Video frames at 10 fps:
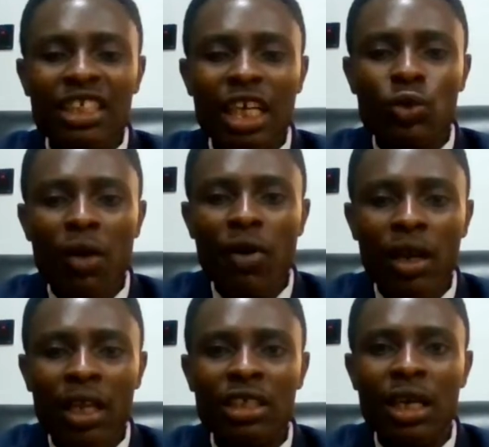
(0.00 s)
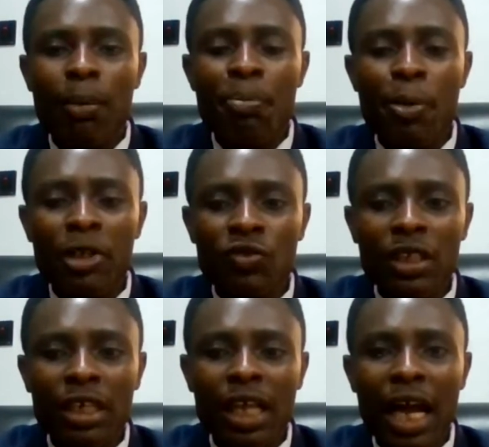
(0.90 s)
sexual violence
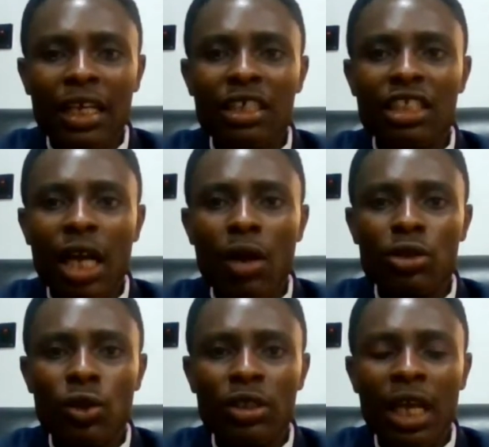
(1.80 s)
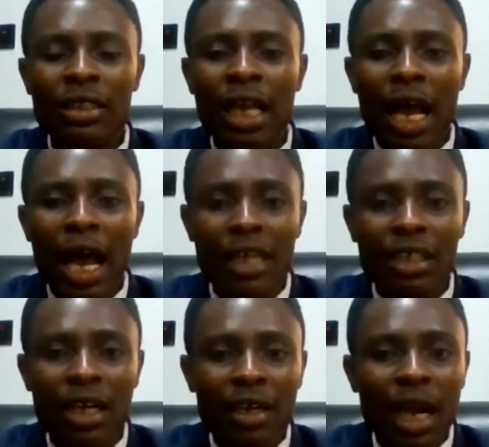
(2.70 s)
perpetrated against child soldiers
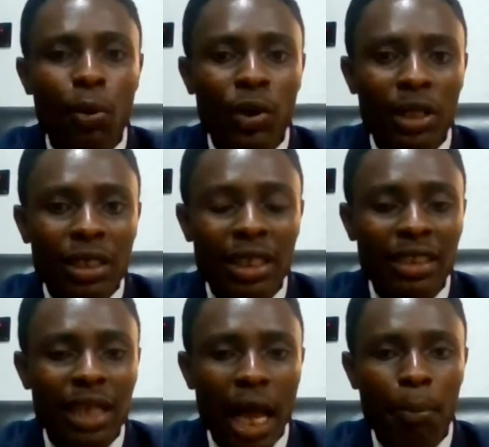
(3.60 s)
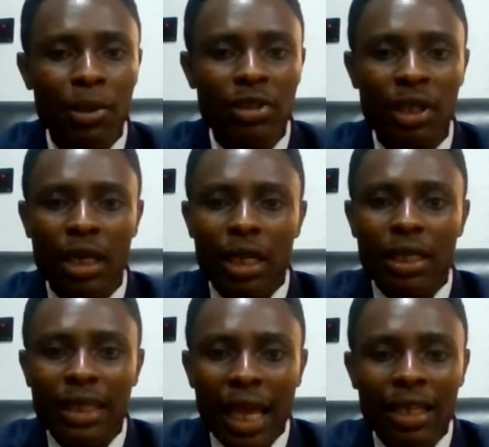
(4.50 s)
as a crime within its ambit,
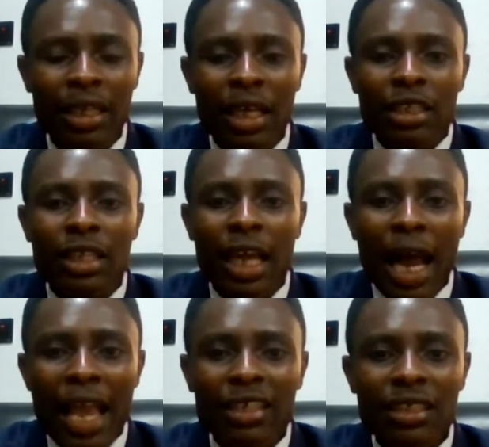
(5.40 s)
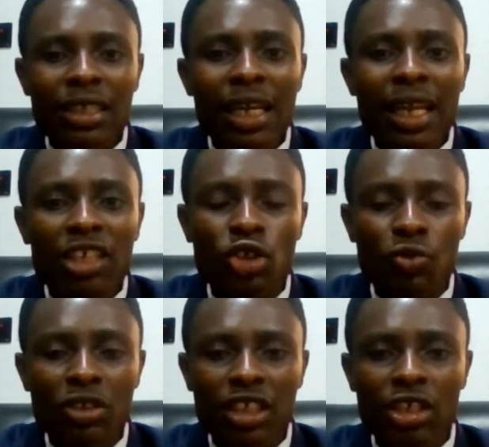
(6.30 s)
then the ICC lacks
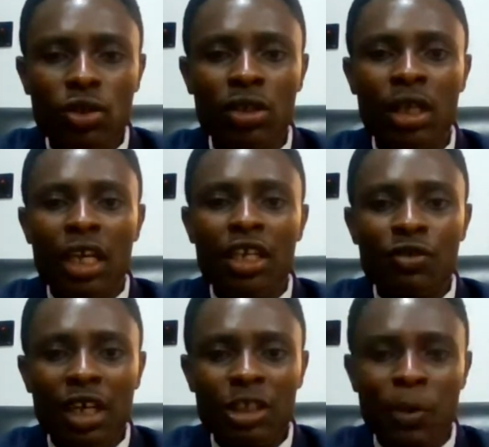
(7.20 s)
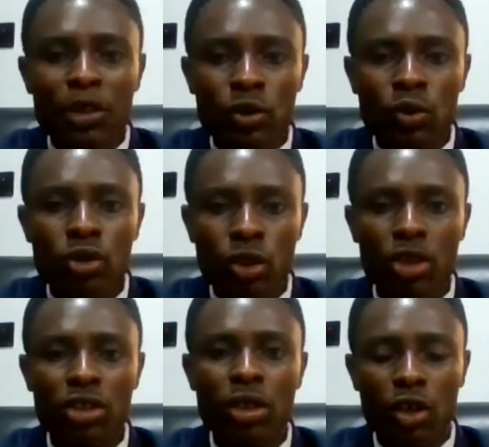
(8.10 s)
jurisdiction in respect to
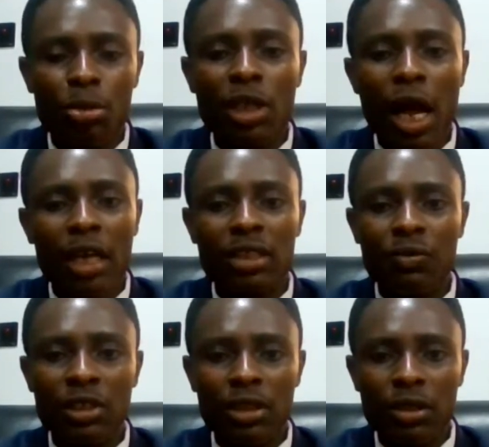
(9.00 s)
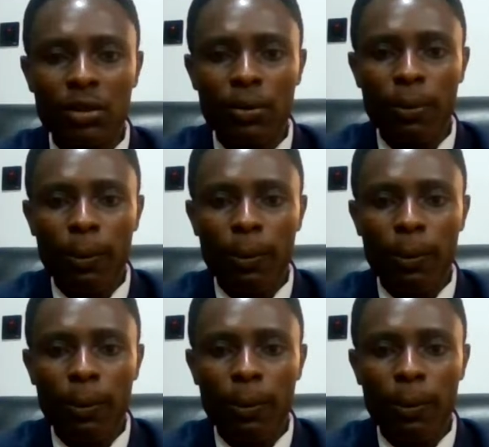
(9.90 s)
such criminal activities.